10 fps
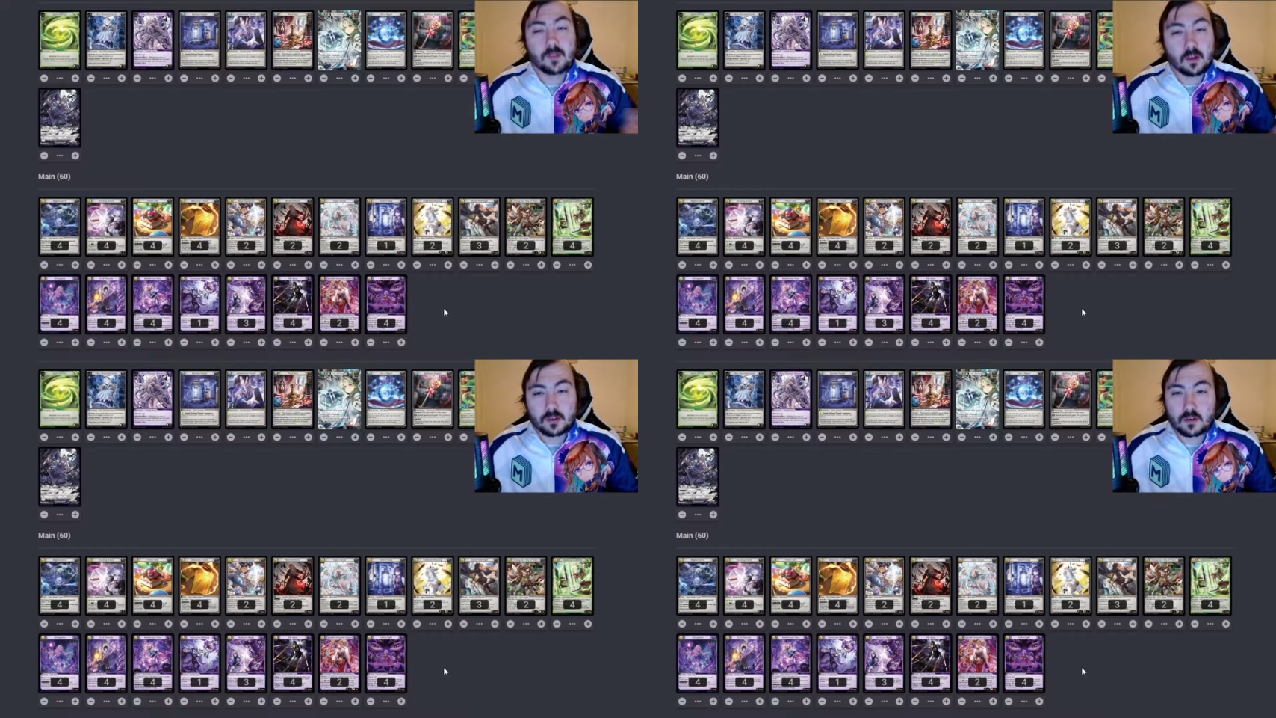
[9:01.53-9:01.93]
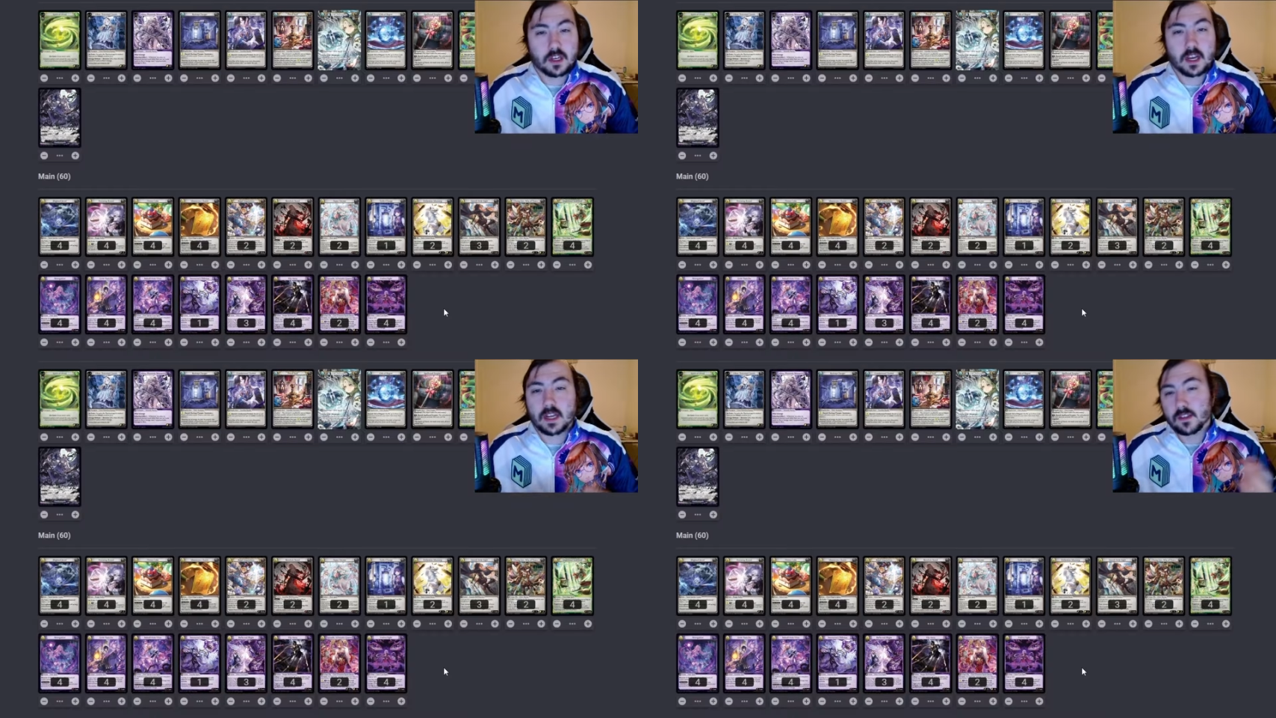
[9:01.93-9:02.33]
first or
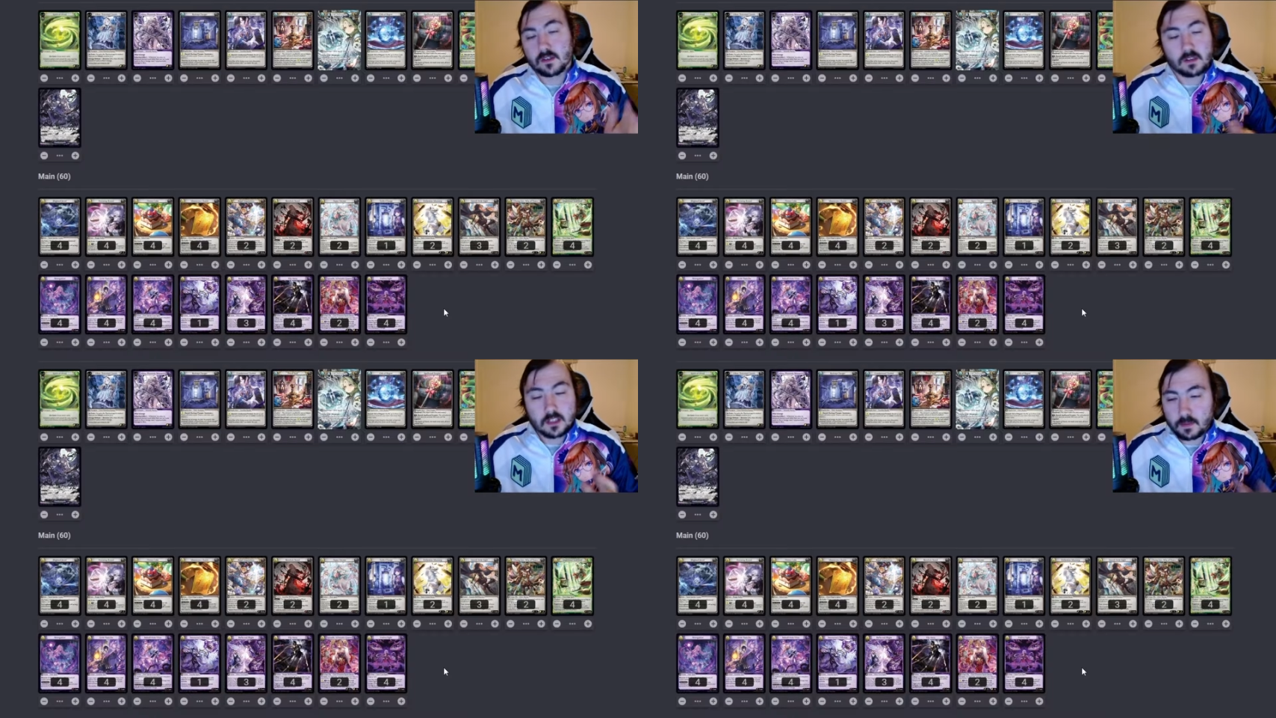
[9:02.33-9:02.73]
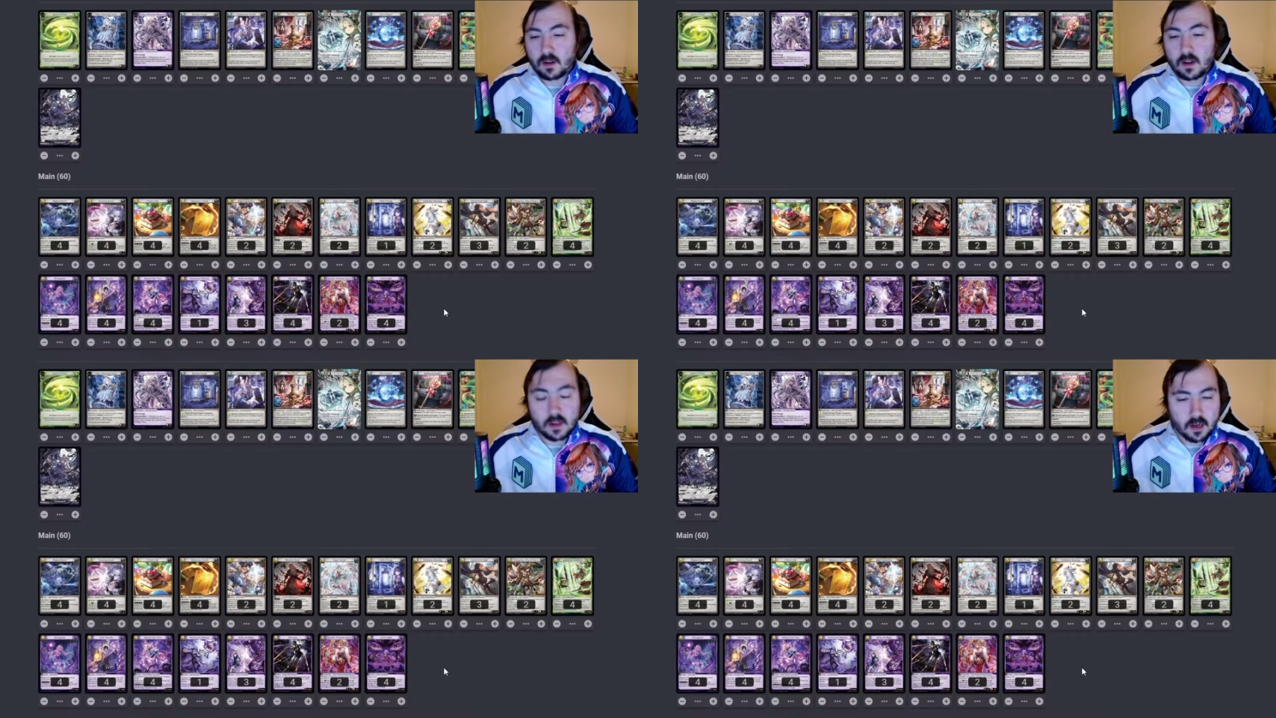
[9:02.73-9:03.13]
second, Serene
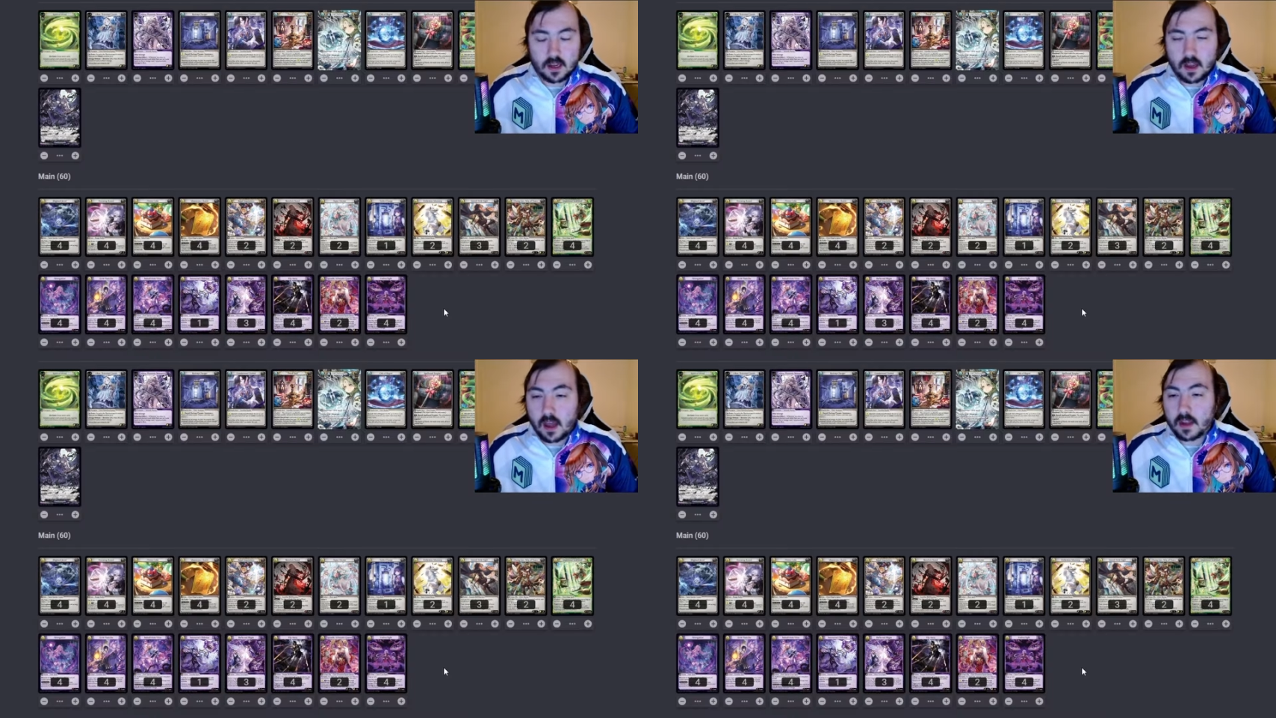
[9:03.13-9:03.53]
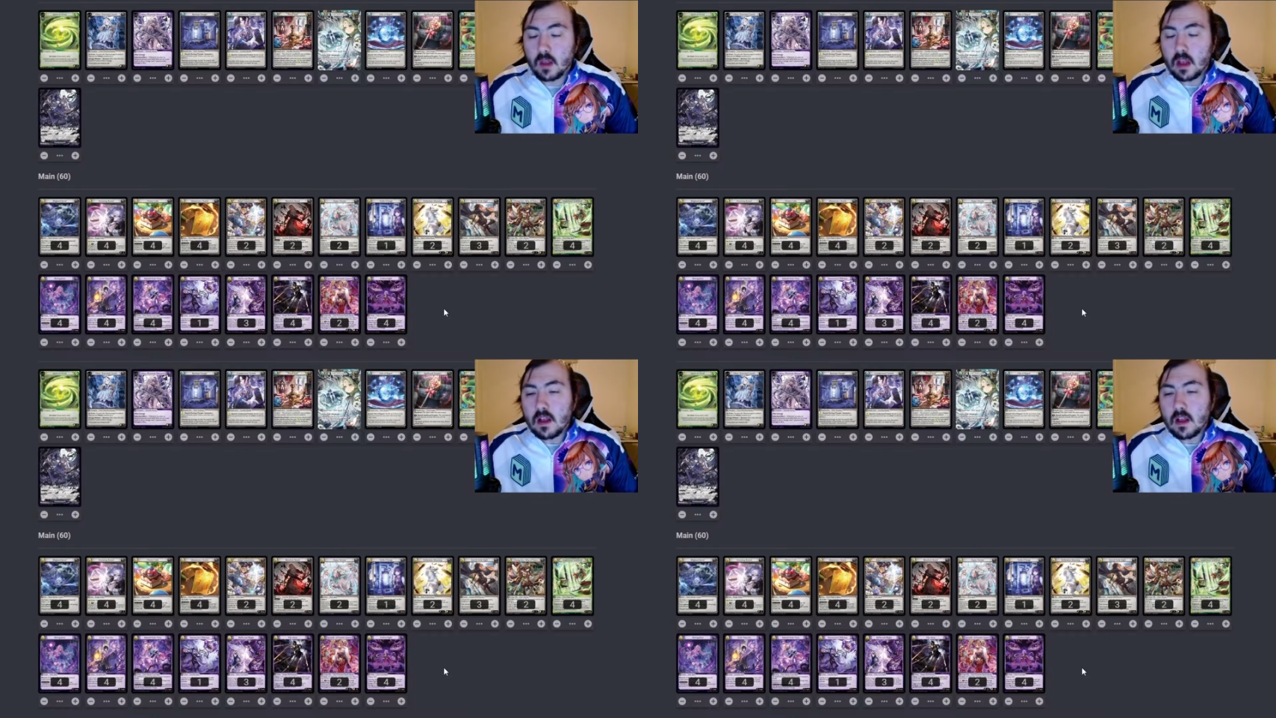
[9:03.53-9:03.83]
Spirit, yada yada,